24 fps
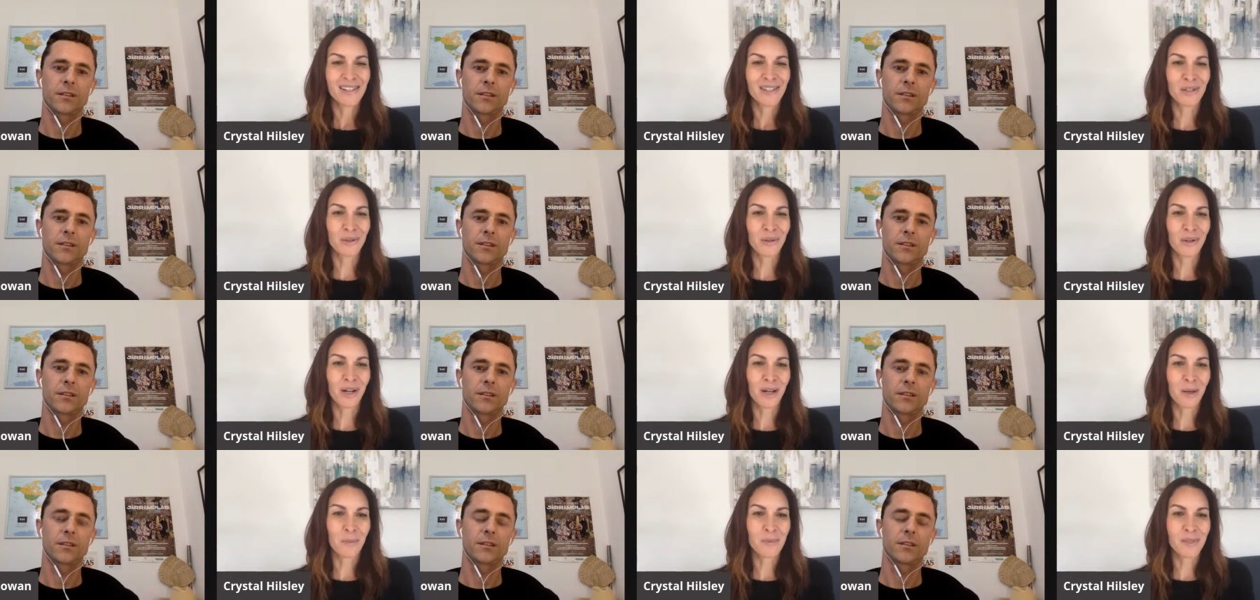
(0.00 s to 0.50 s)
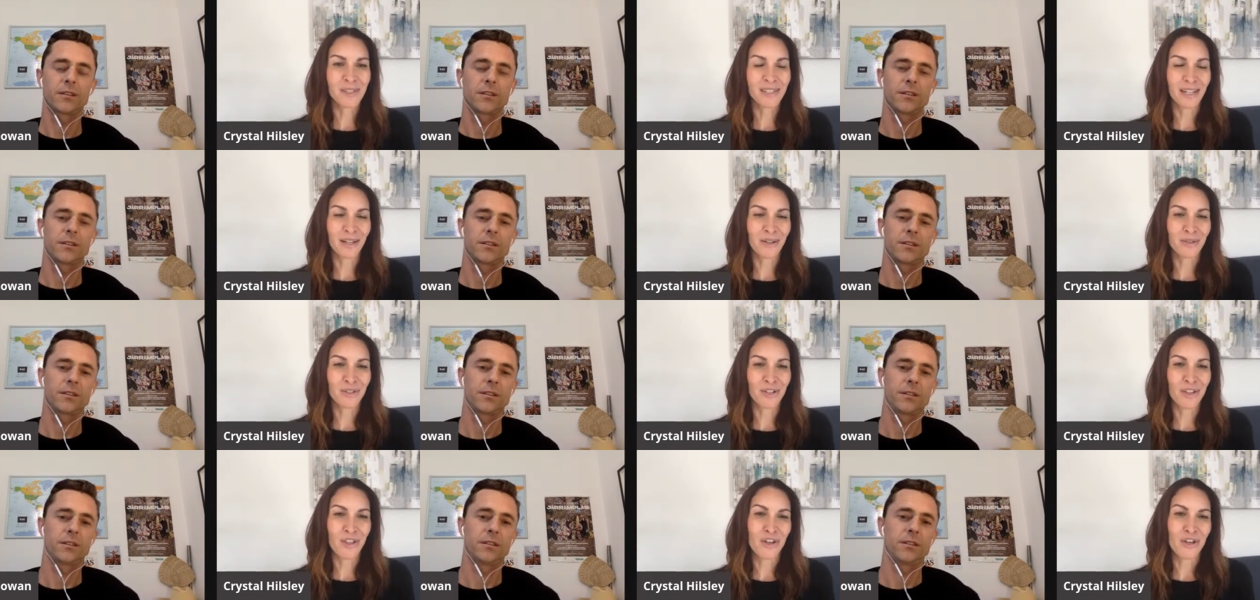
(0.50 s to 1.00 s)
Speaker 1: So, it comes
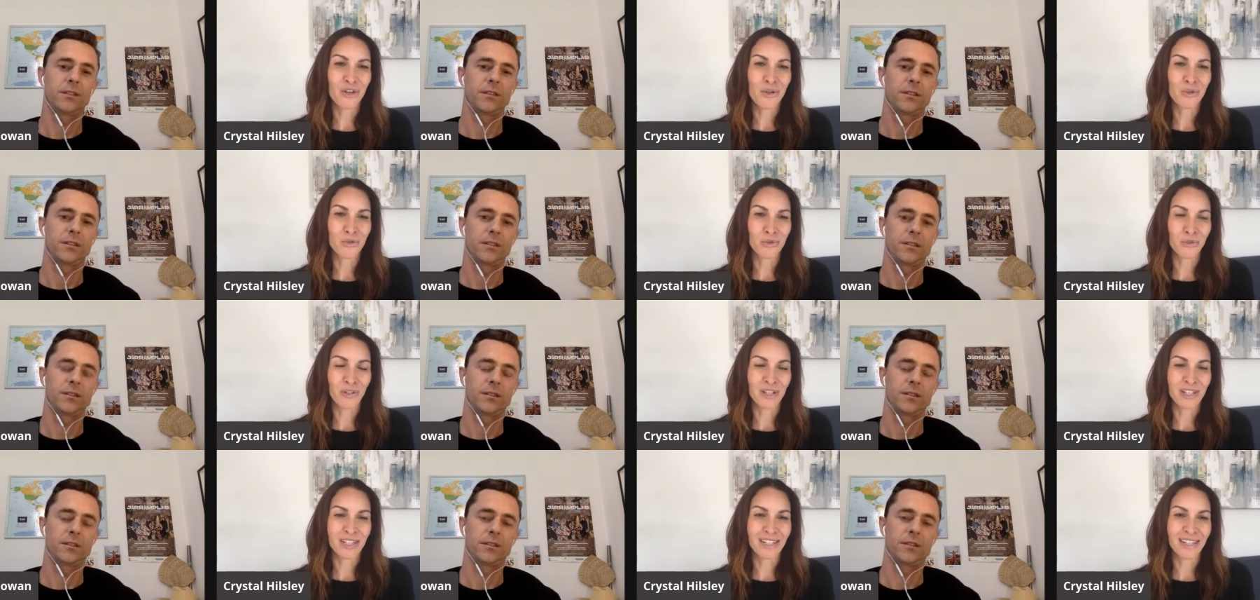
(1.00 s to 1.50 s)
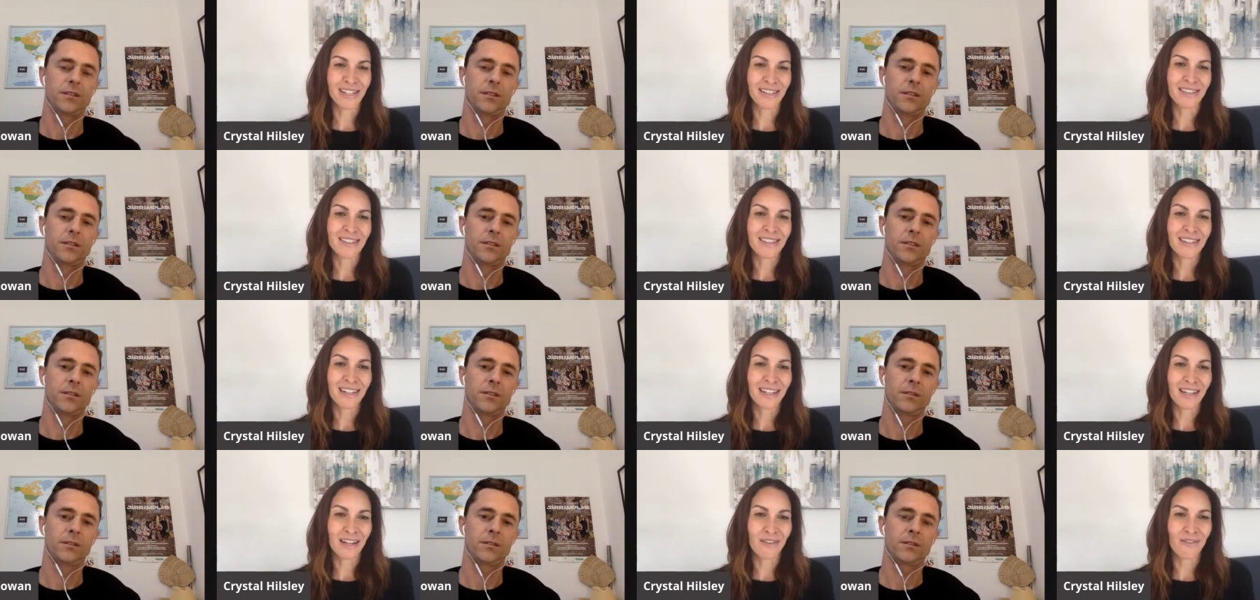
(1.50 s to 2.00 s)
down to the nutrient
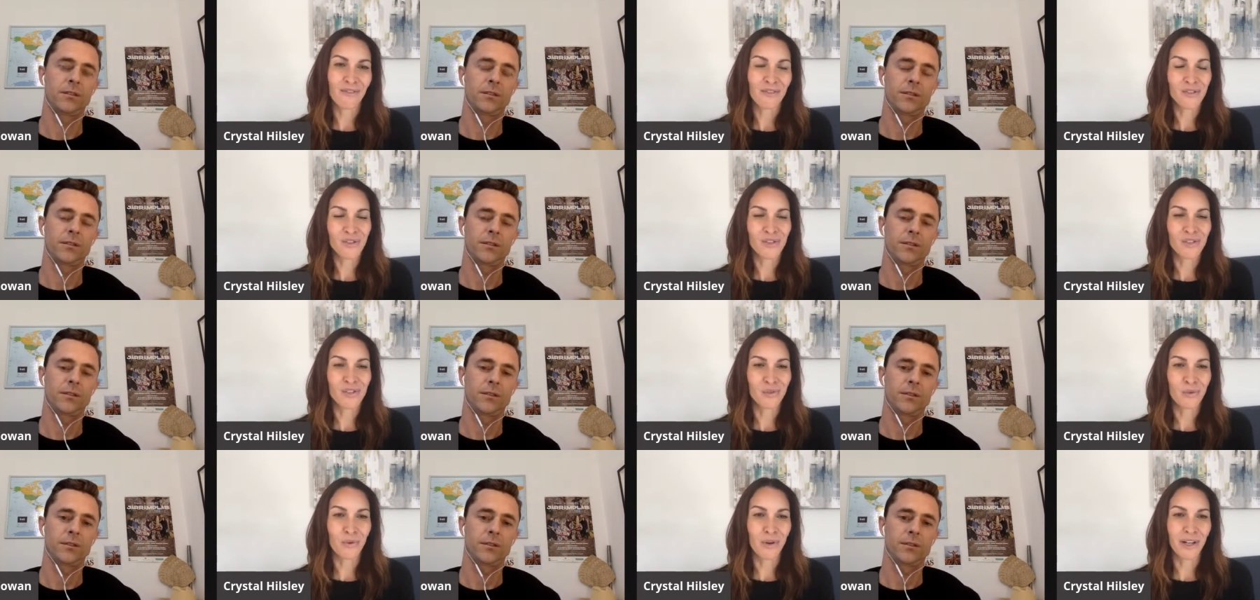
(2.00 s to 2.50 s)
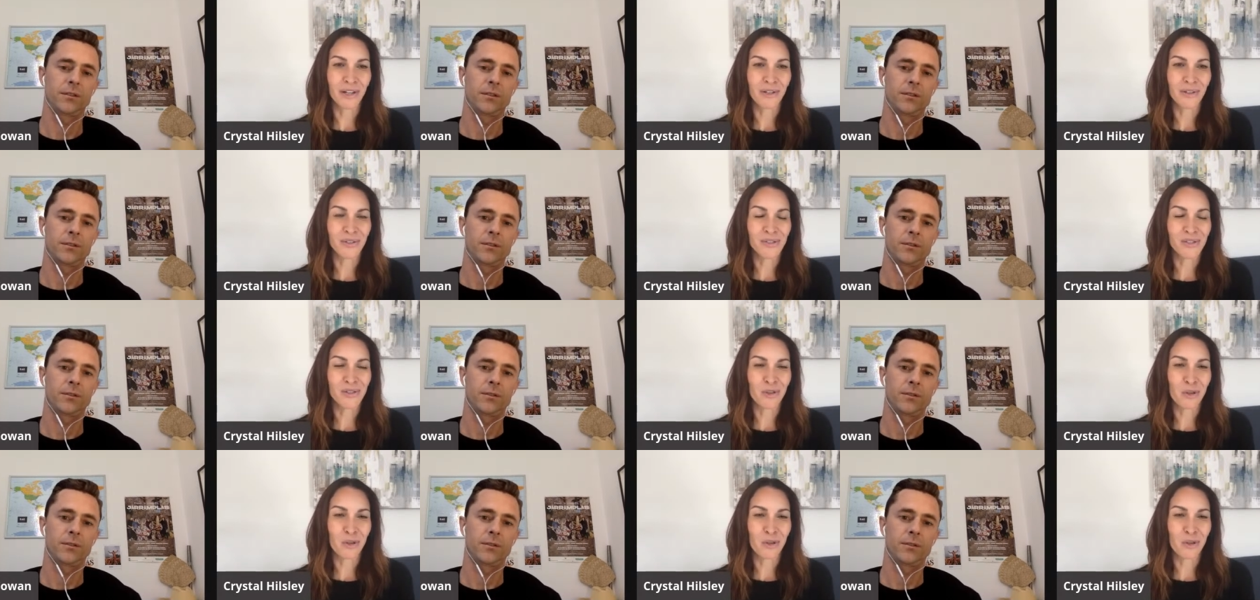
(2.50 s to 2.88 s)
density of the soil.